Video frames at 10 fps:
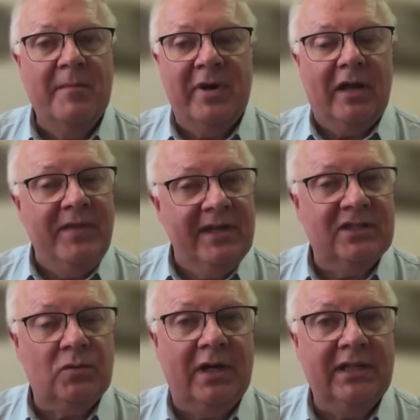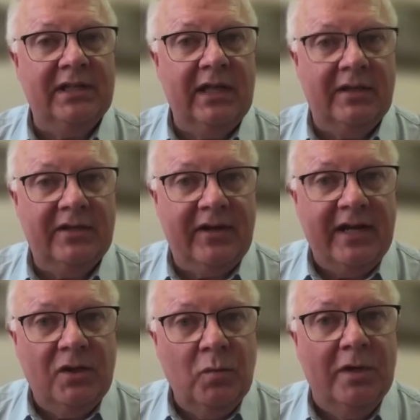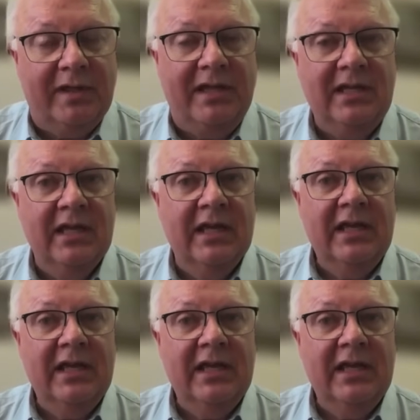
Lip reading: But I think it's quite creditworthy